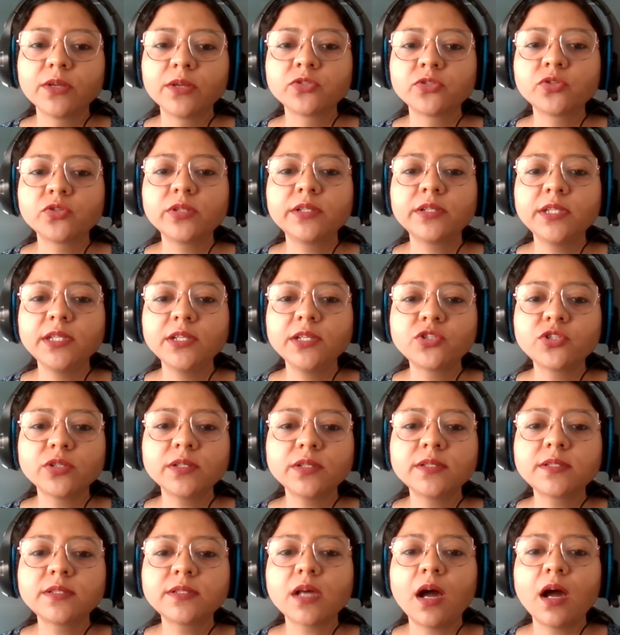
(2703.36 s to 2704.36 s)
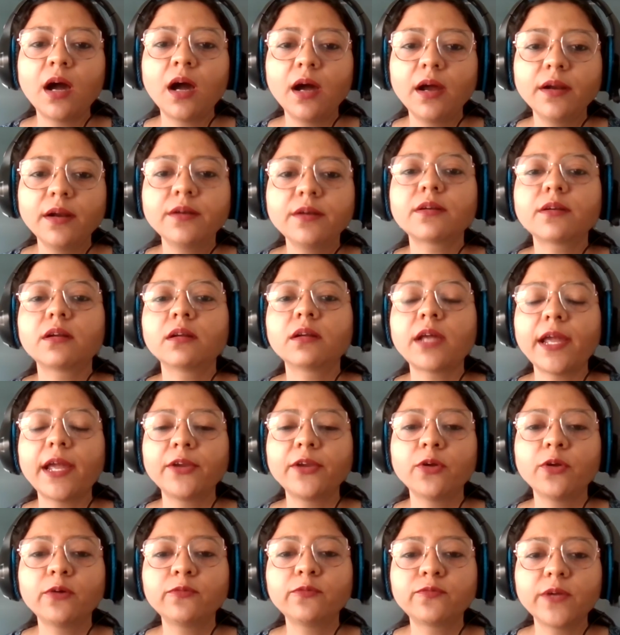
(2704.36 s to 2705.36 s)
So the teachers are
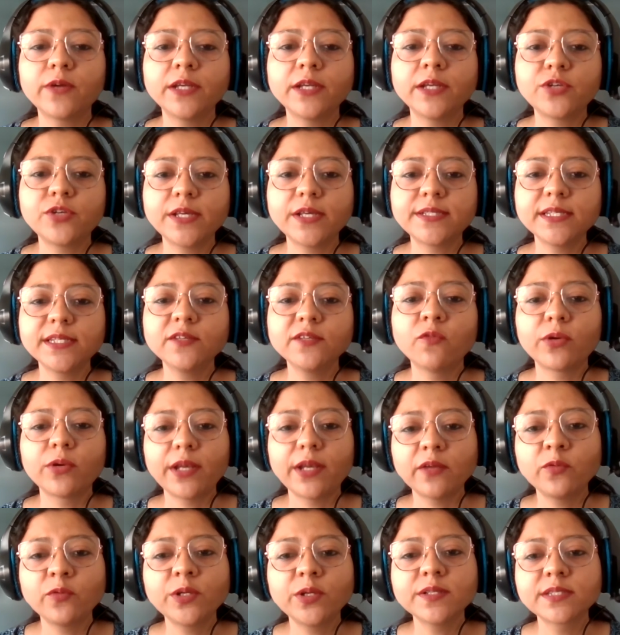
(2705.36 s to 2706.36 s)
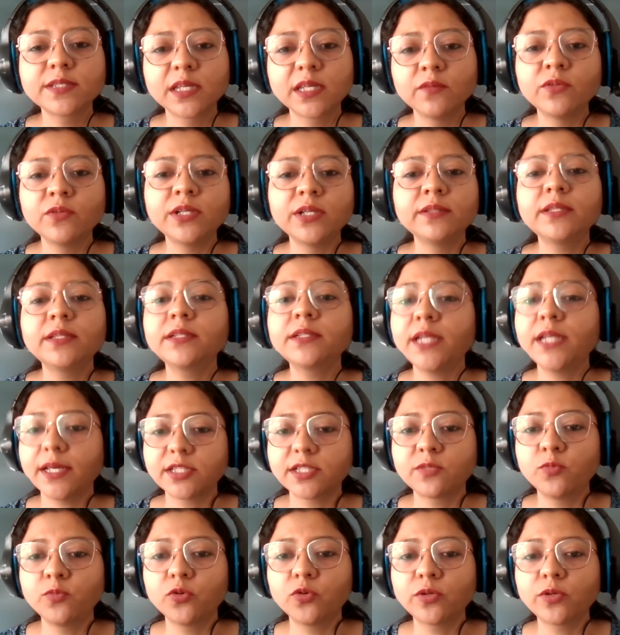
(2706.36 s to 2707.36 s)
kind of addressing whatever is given in the
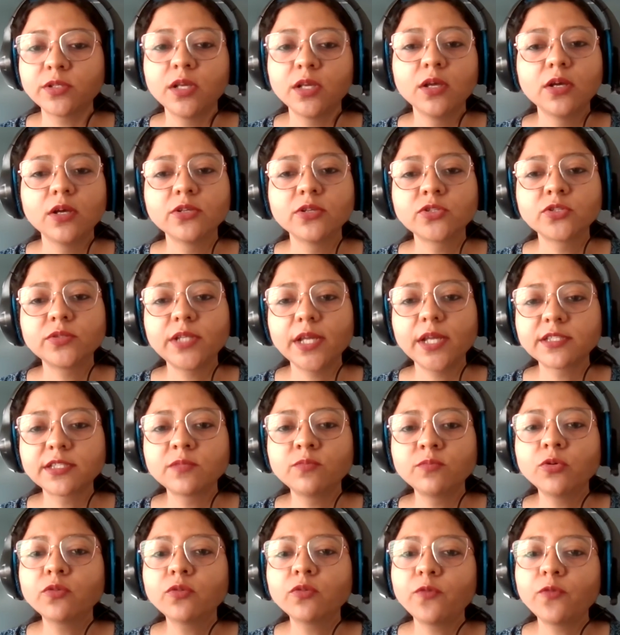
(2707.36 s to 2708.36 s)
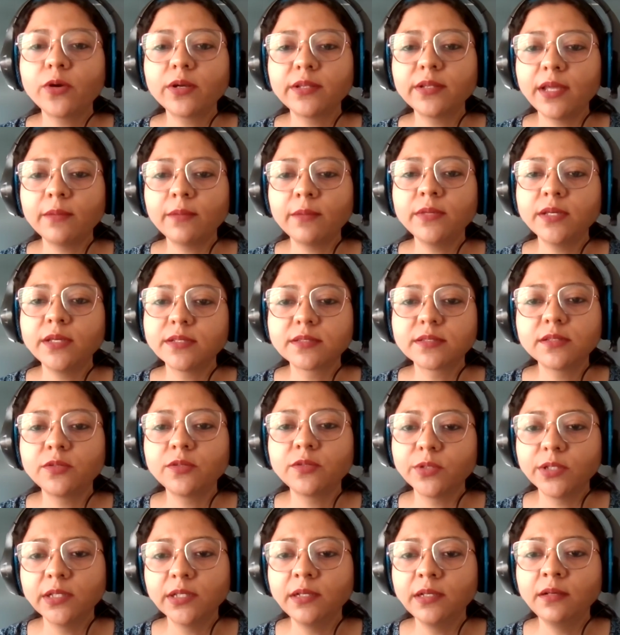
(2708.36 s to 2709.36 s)
textbook. So textbook for them is the
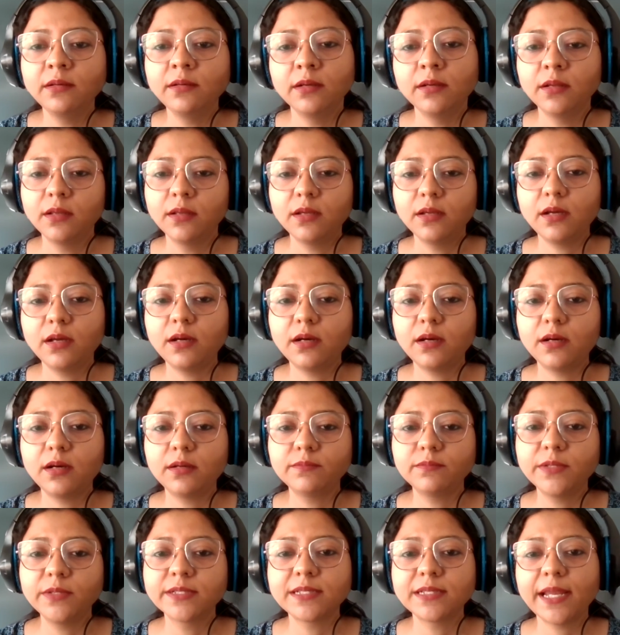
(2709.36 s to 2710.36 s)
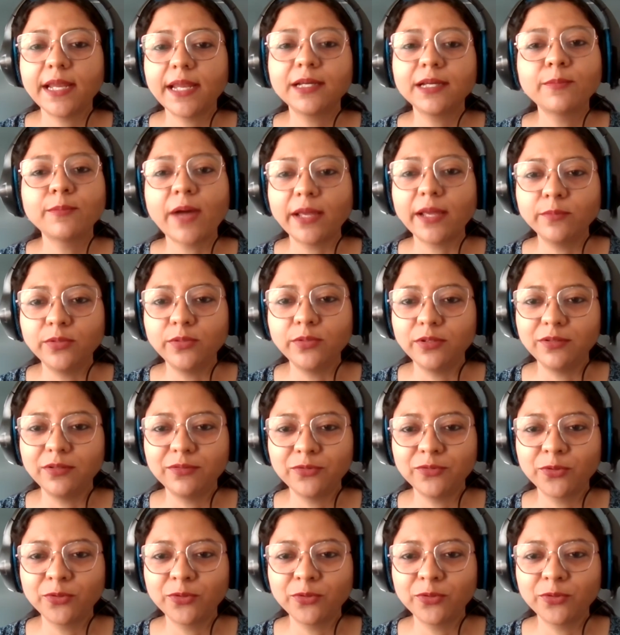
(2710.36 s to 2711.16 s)
real, is like a Bible.